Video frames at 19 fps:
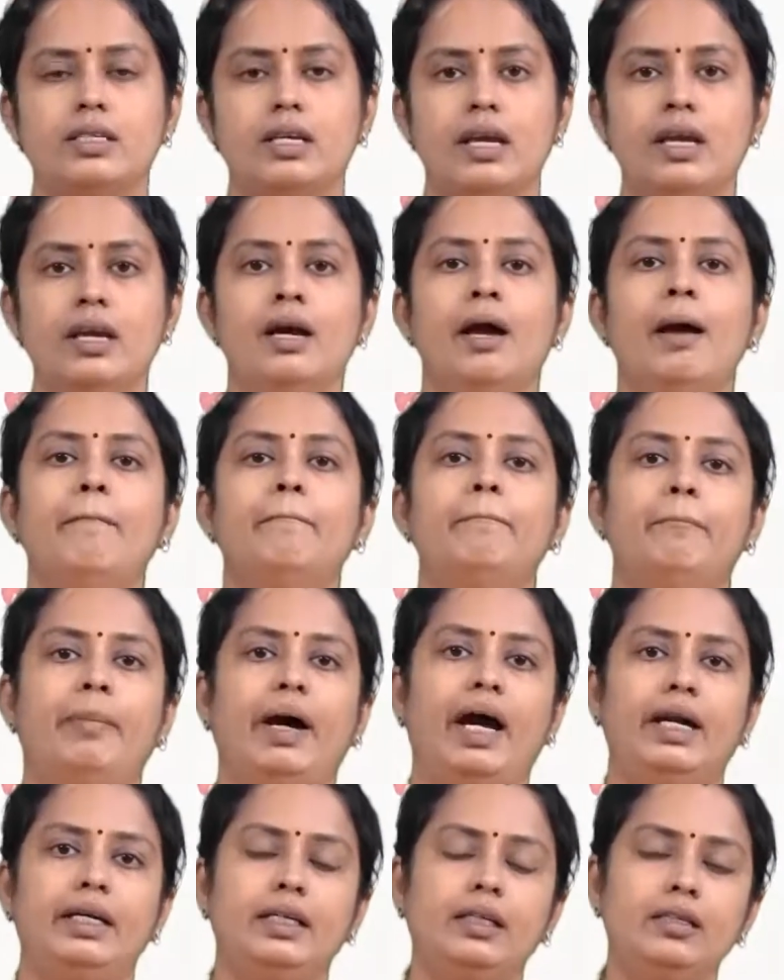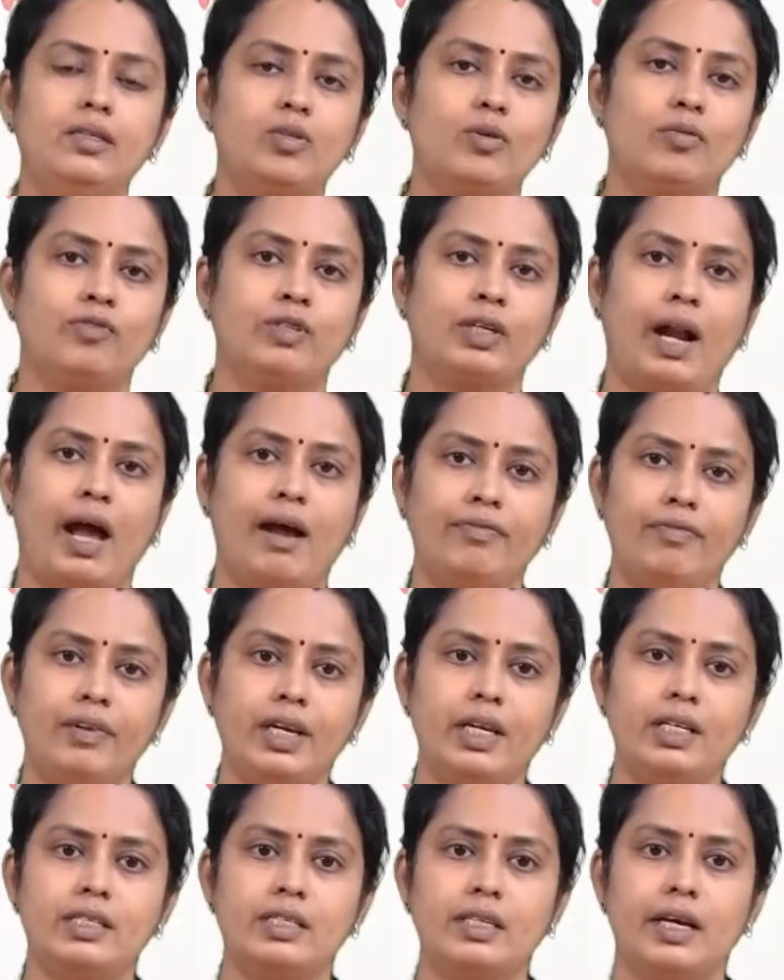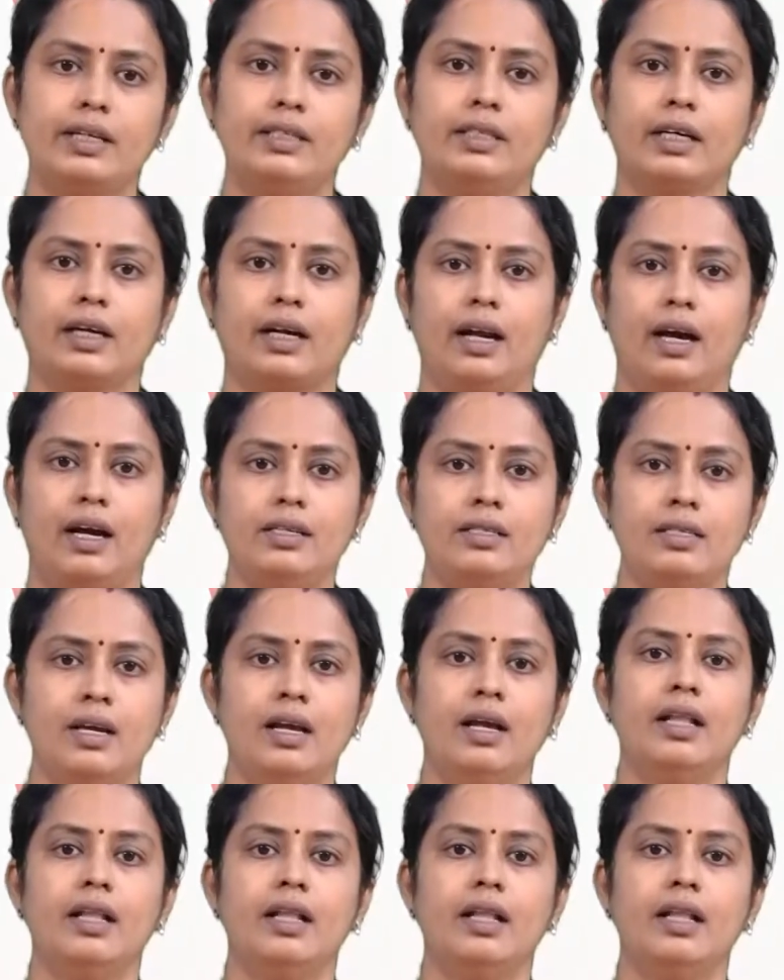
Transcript: the patterns of traffic inside the class